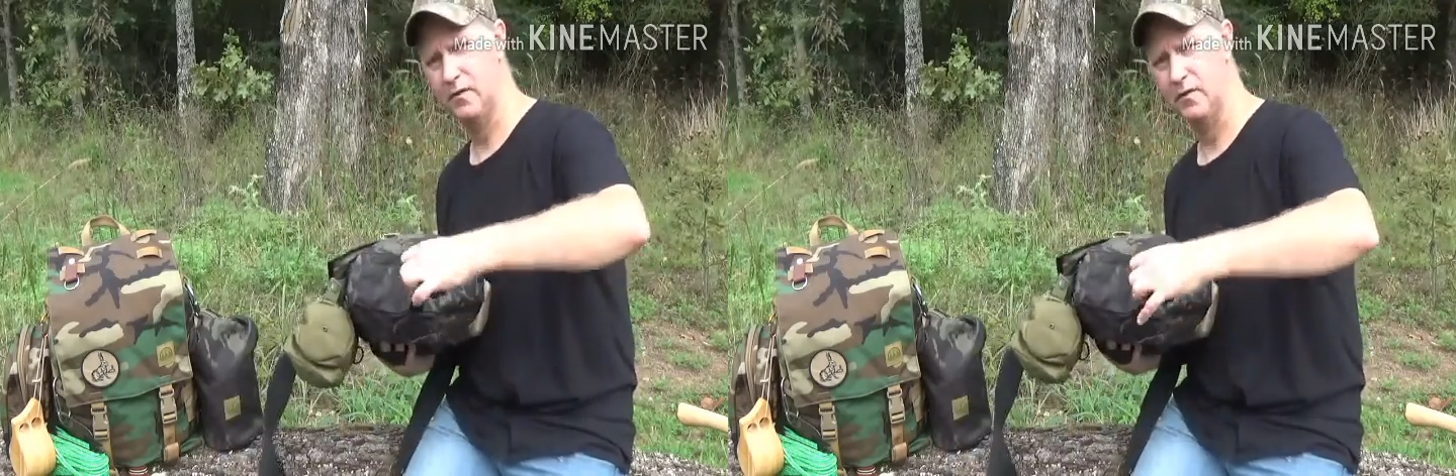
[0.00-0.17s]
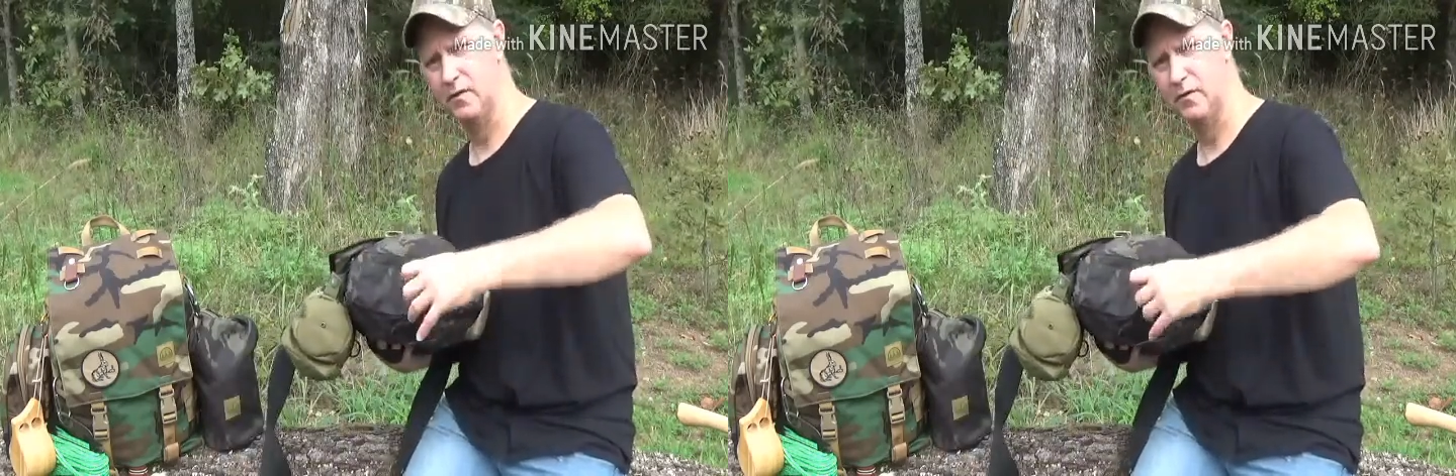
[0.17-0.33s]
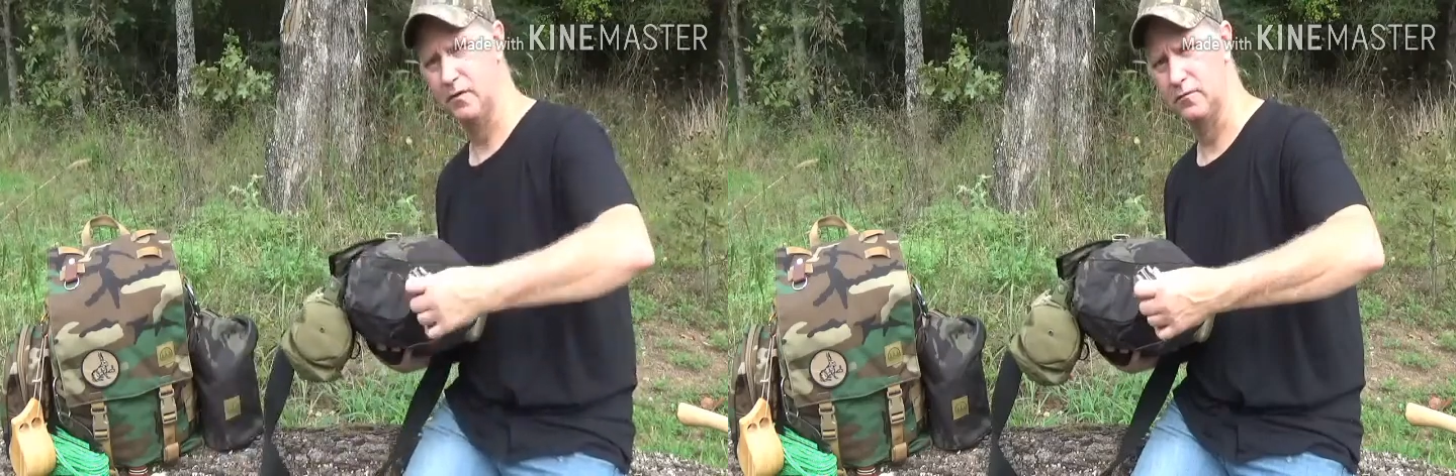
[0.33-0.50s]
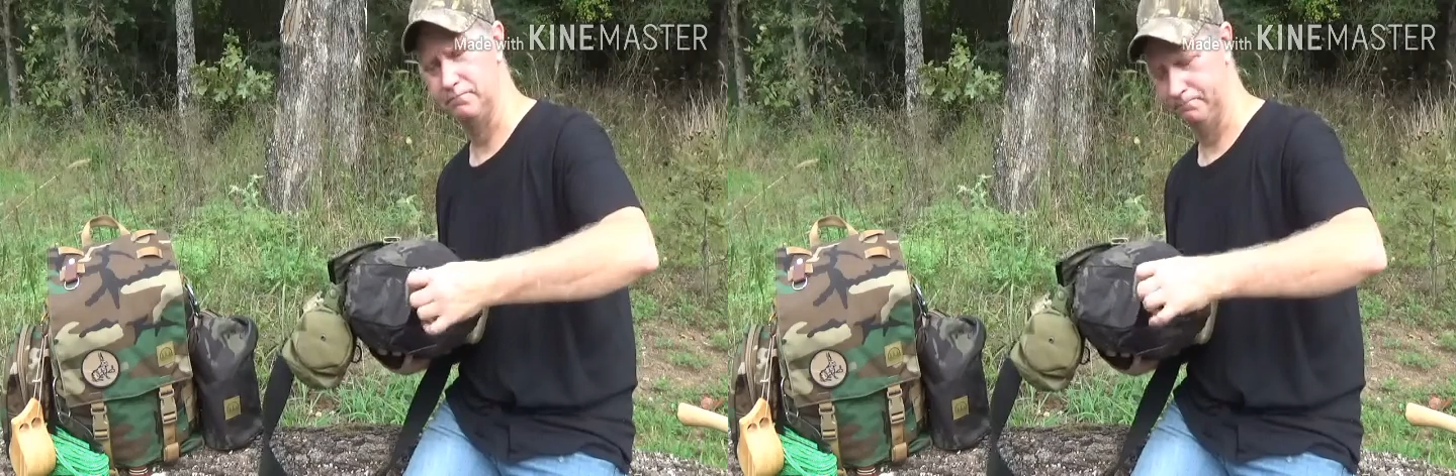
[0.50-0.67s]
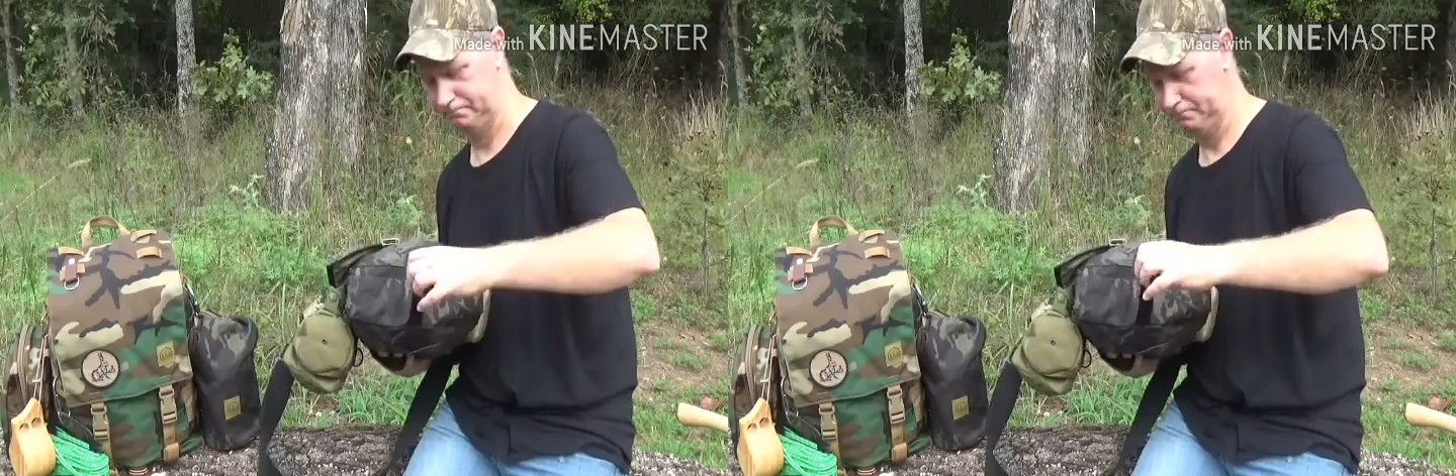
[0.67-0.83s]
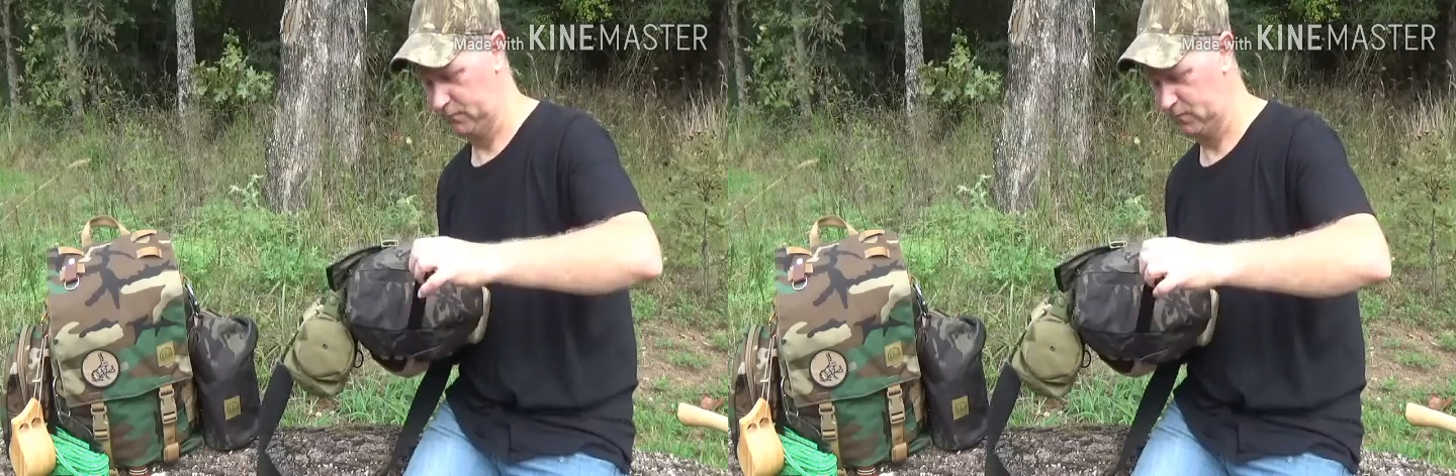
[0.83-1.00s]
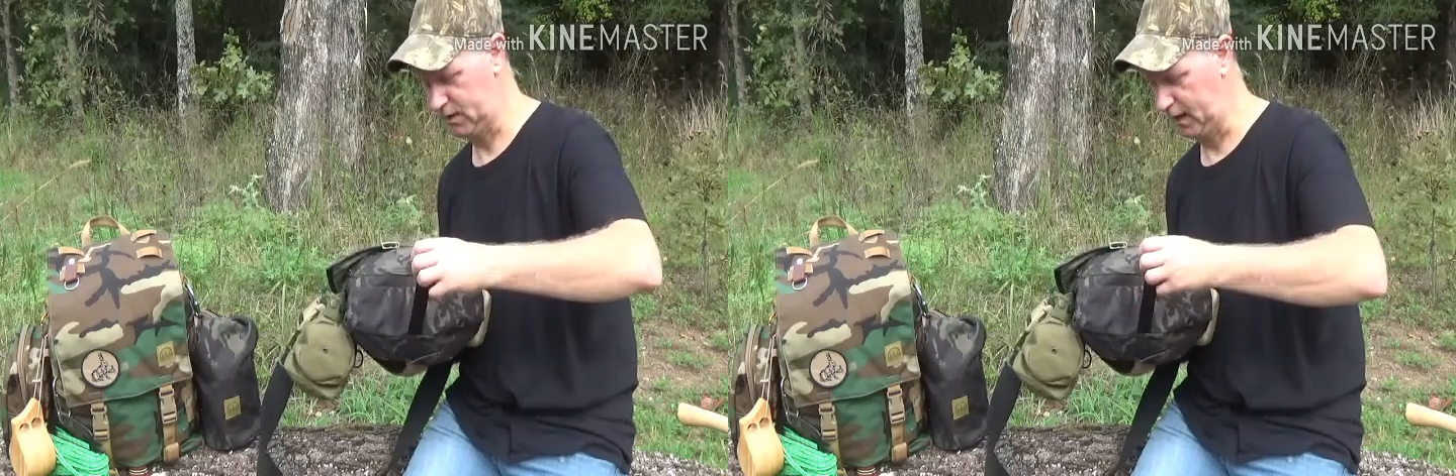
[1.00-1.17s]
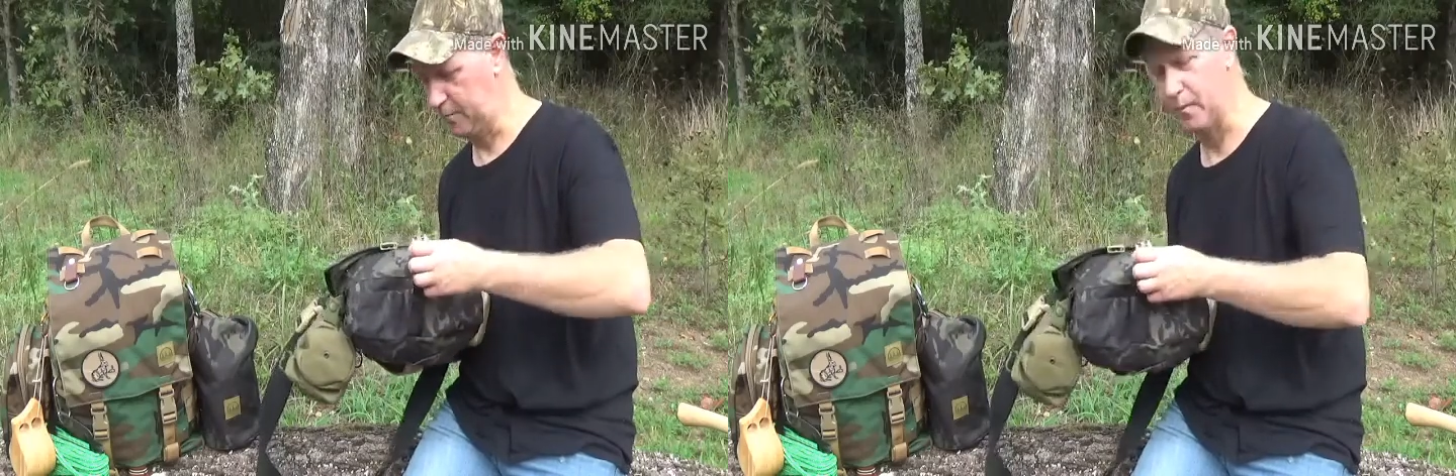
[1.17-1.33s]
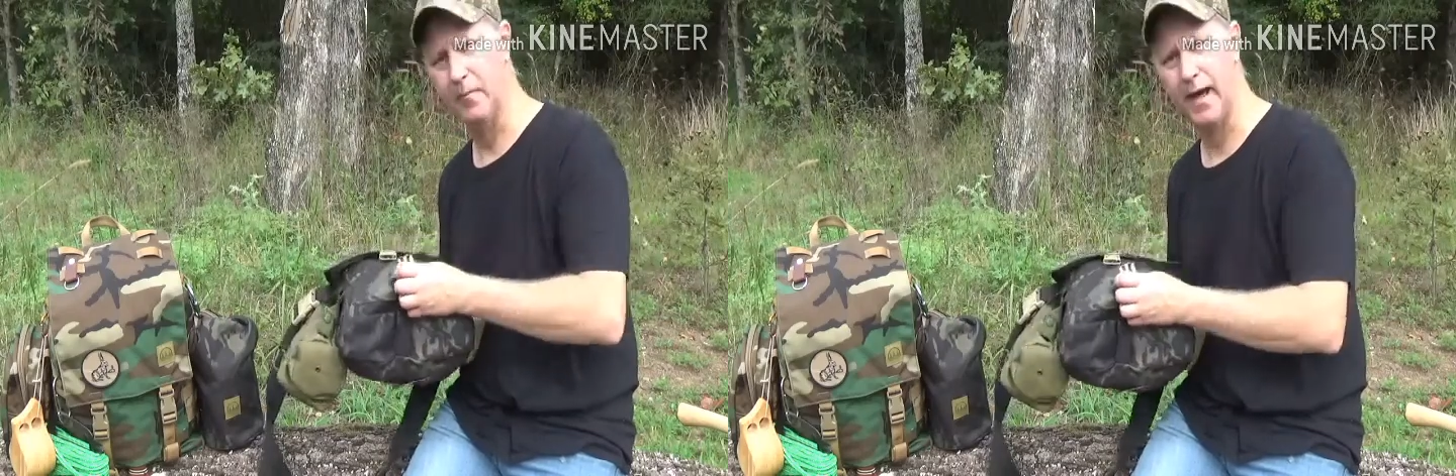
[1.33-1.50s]
or
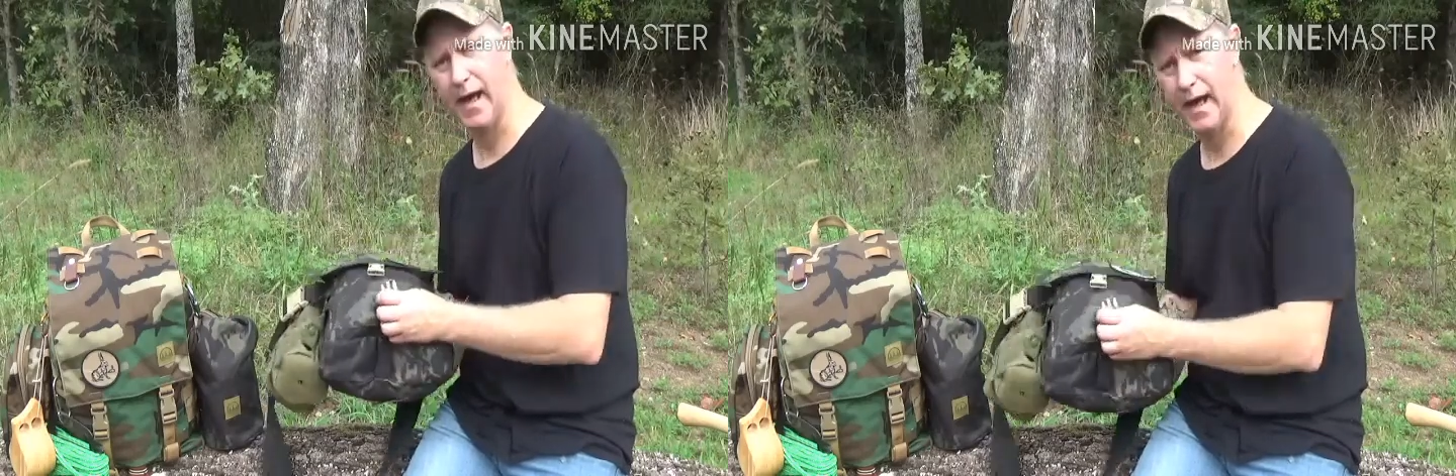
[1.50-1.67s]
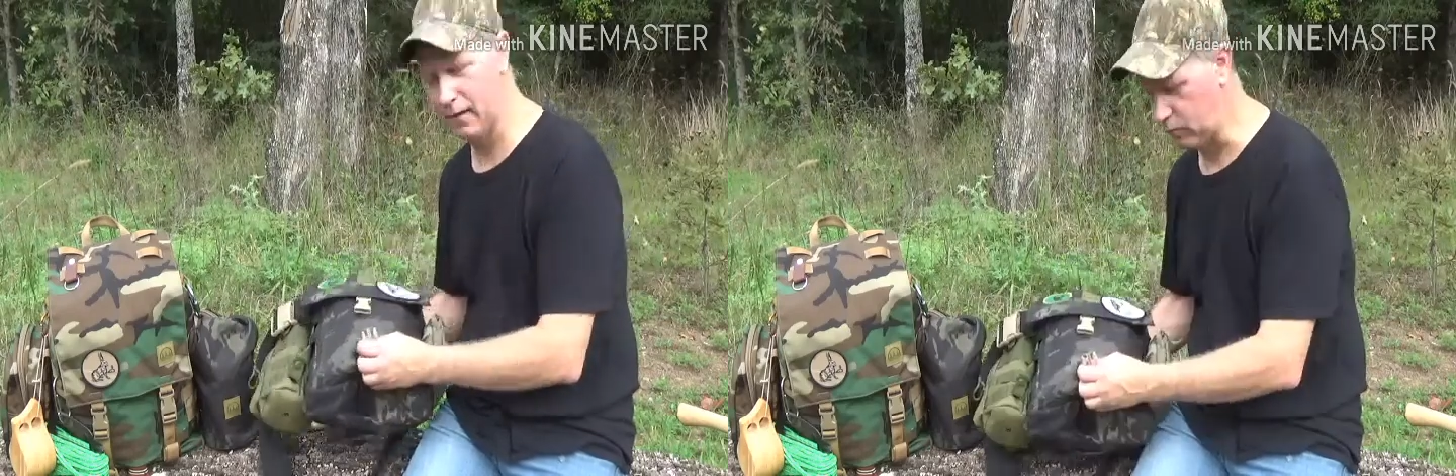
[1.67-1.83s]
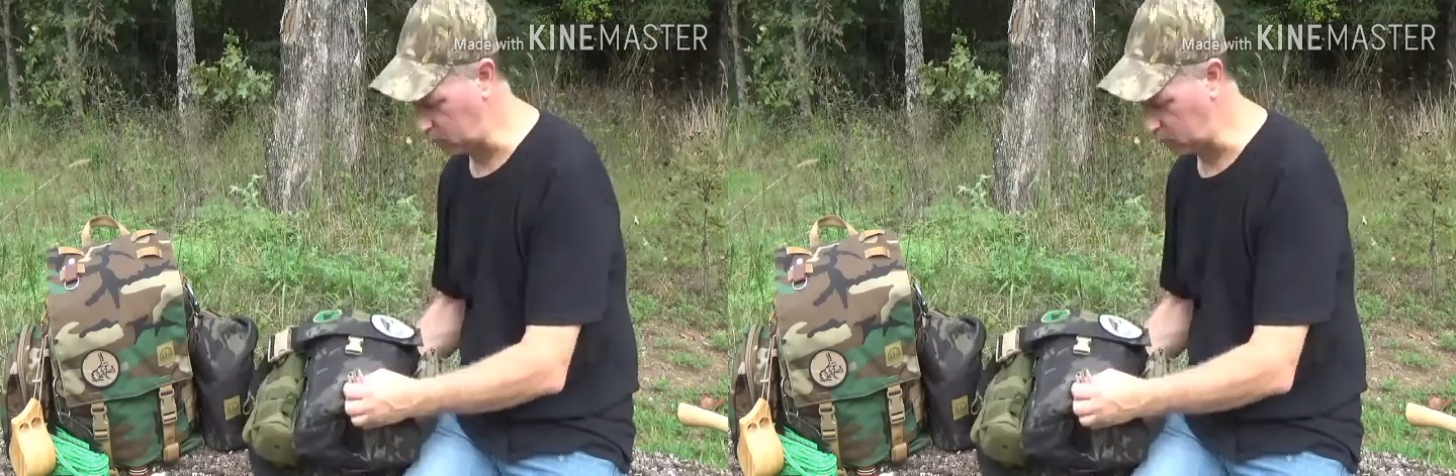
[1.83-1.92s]
sleeping bag,